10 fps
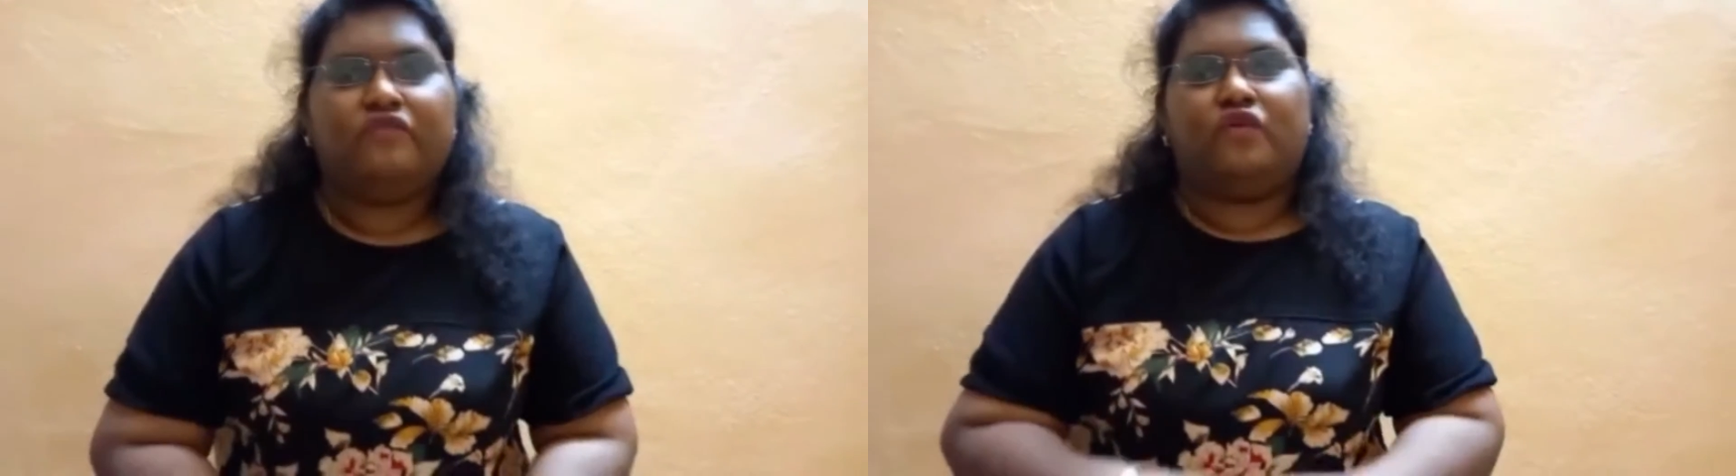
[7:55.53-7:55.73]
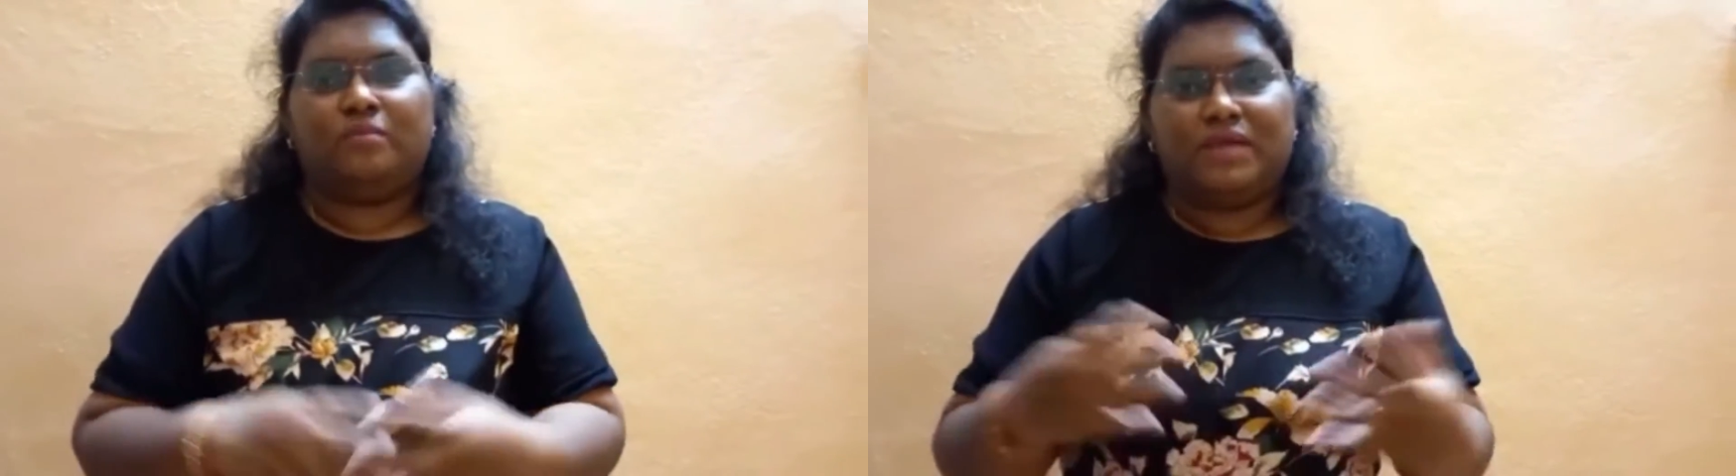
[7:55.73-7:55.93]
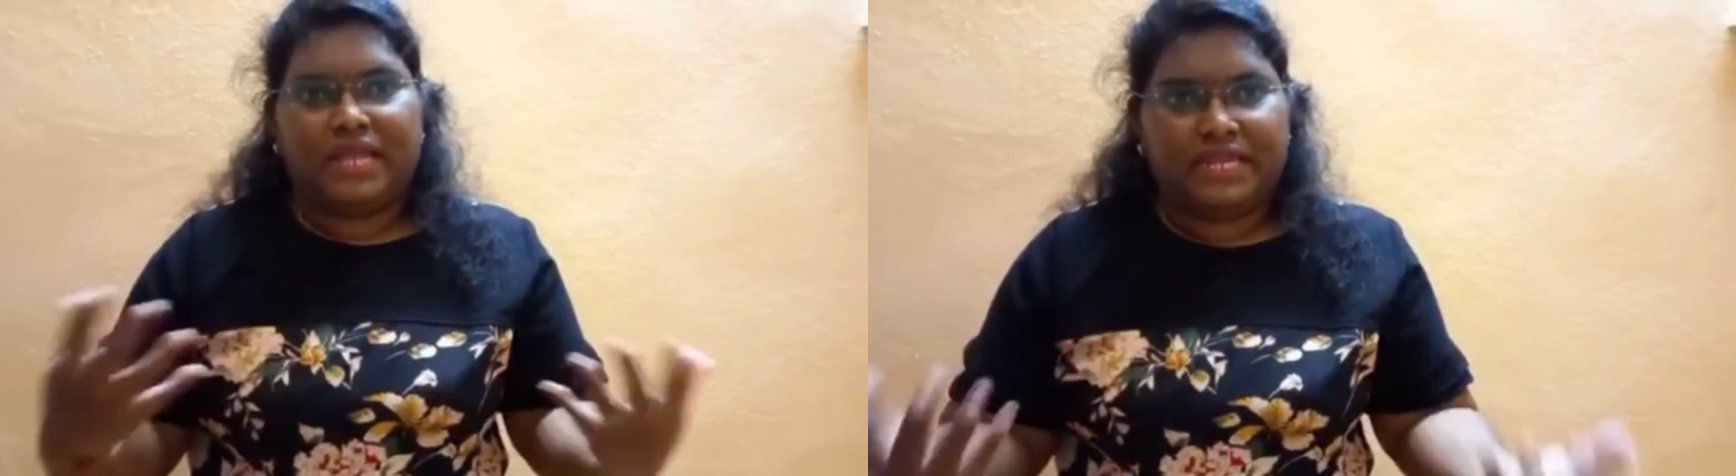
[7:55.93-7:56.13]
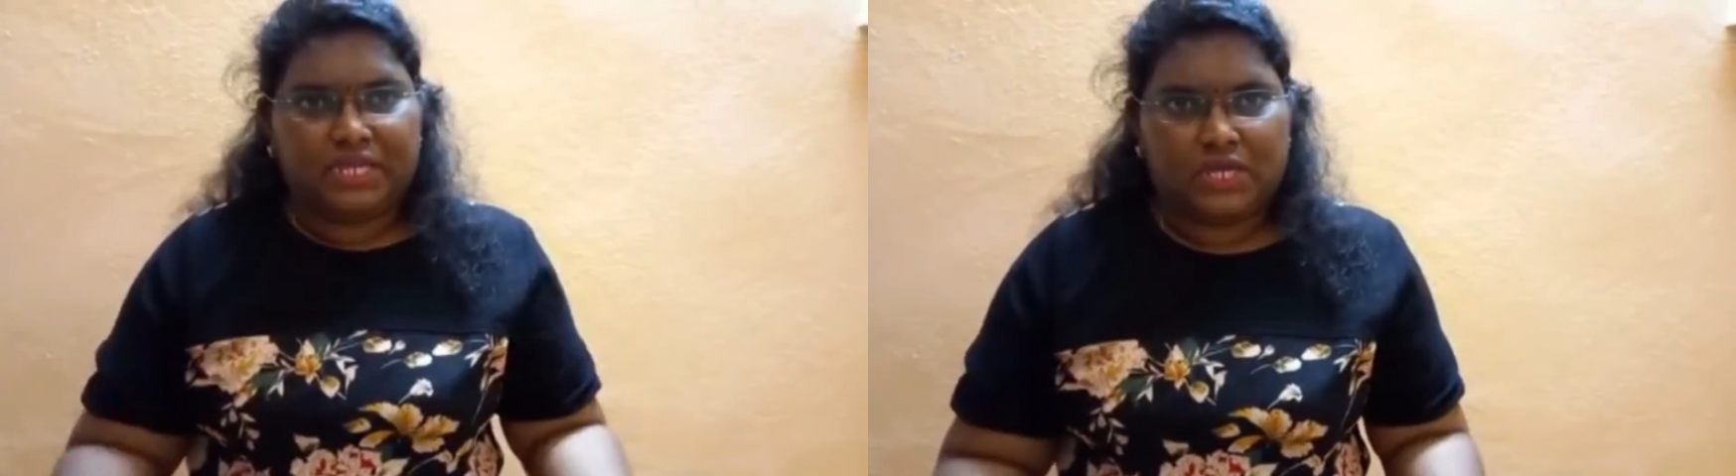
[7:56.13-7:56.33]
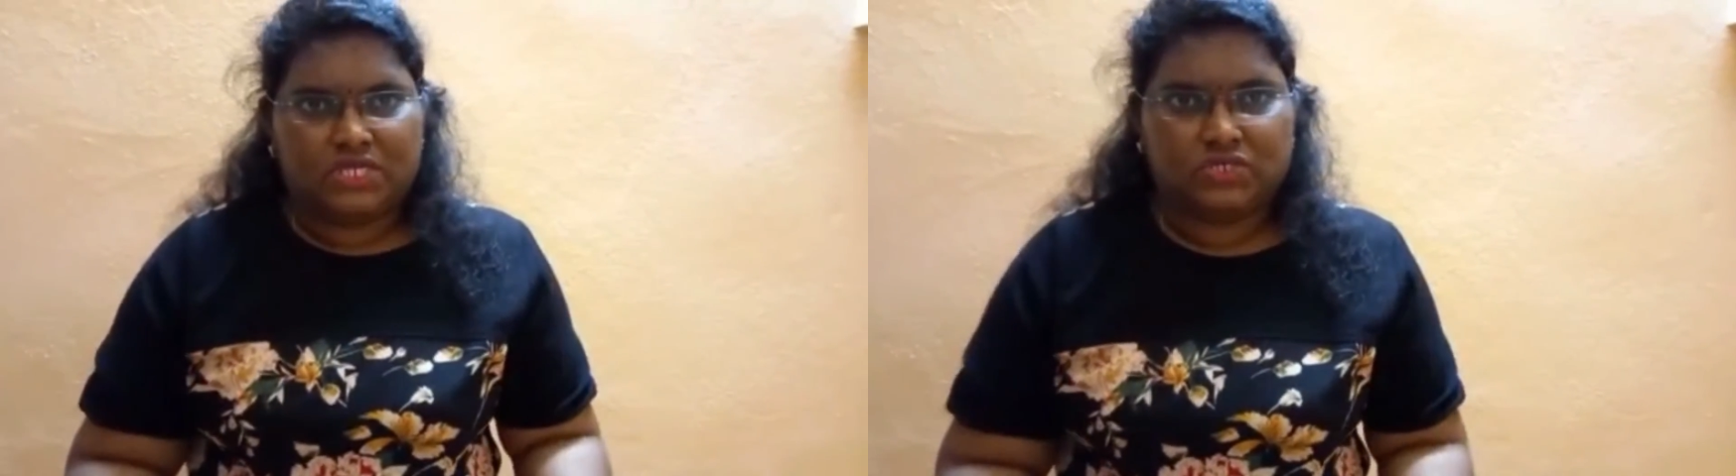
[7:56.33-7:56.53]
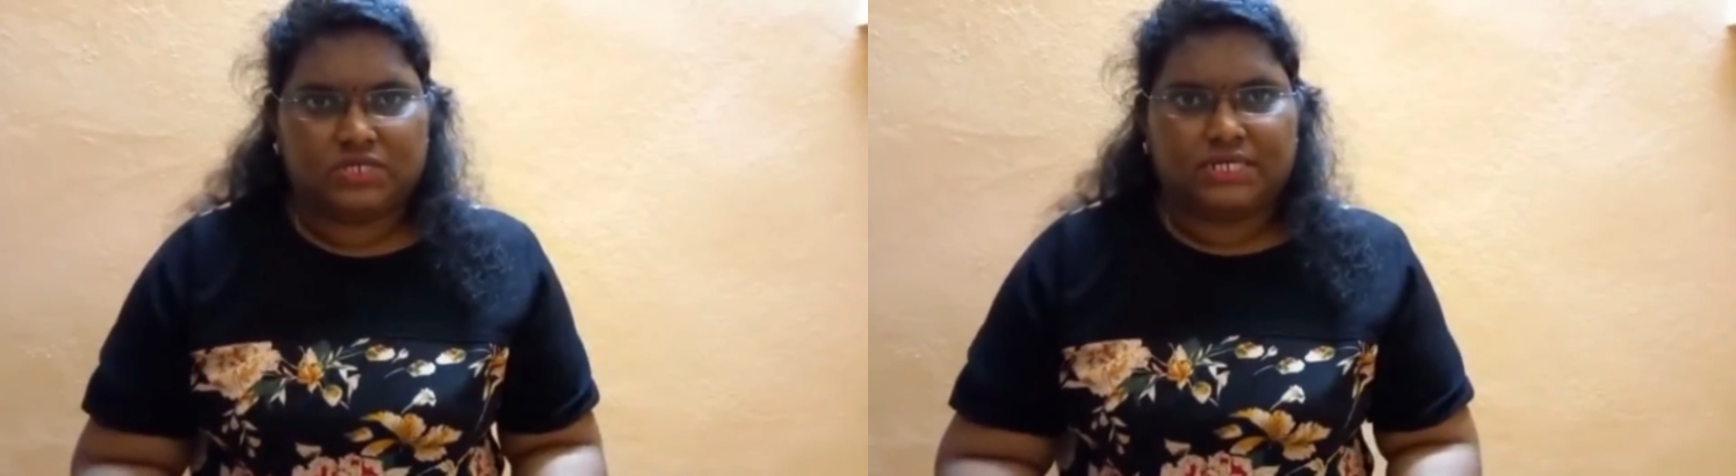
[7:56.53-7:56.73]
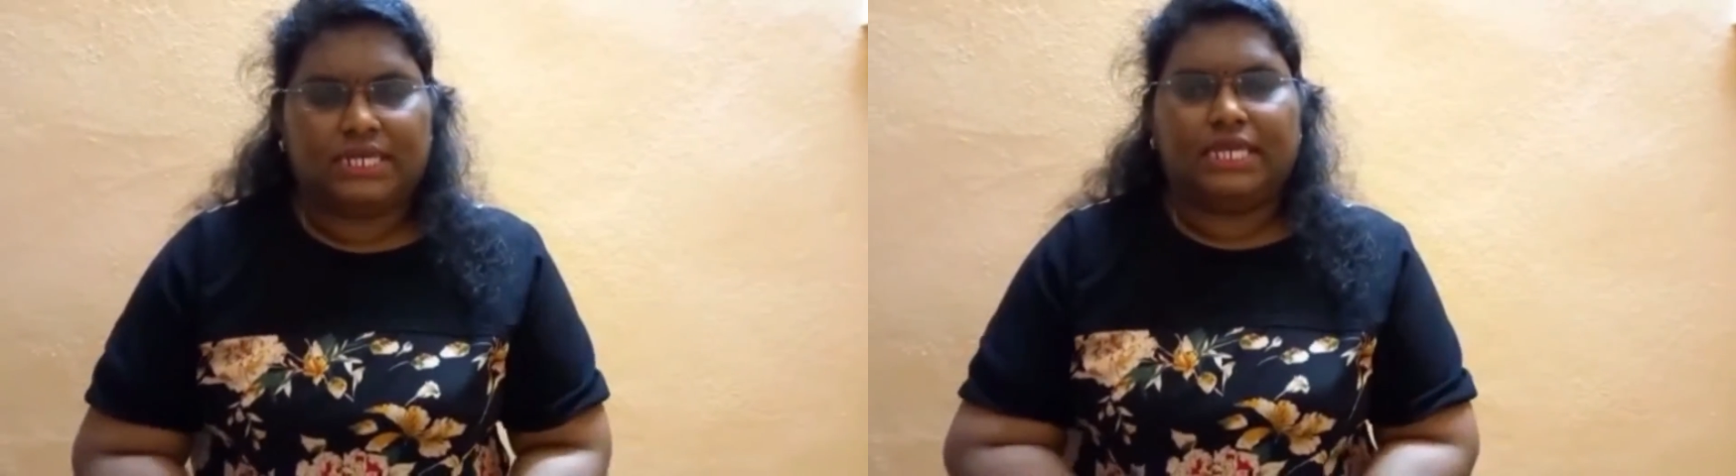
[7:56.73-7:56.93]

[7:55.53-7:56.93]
formal education,